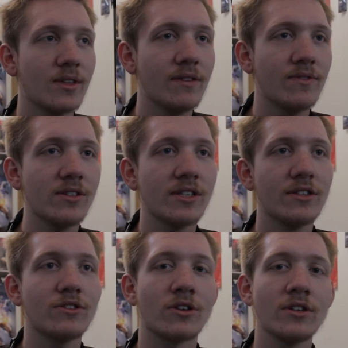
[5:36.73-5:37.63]
If this
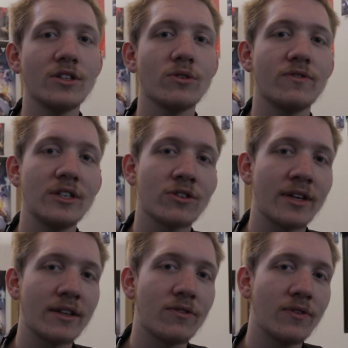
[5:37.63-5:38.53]
gets turned into a
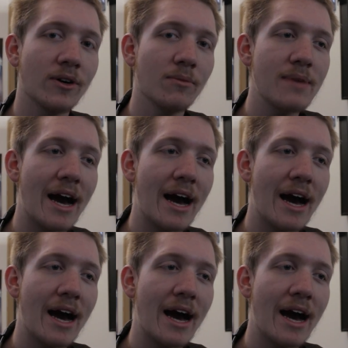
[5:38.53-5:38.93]
feature-length film,